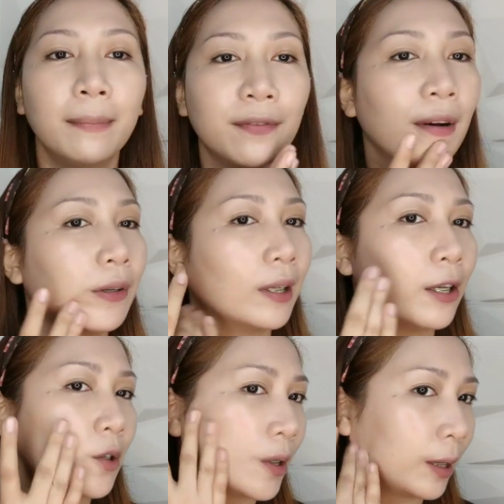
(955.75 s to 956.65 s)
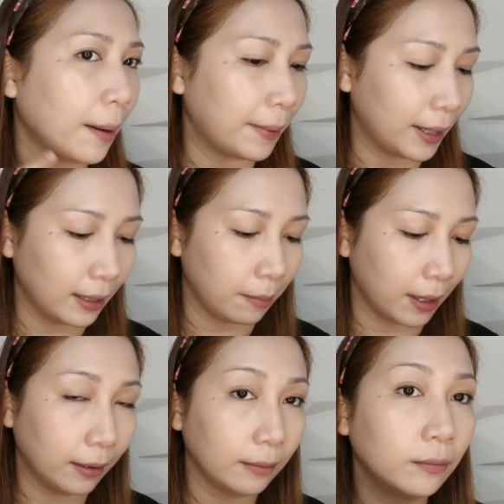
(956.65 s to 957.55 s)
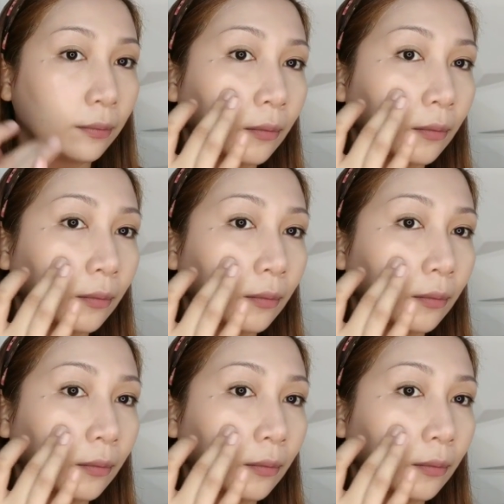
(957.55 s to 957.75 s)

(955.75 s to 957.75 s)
may foundation ka pa, diba?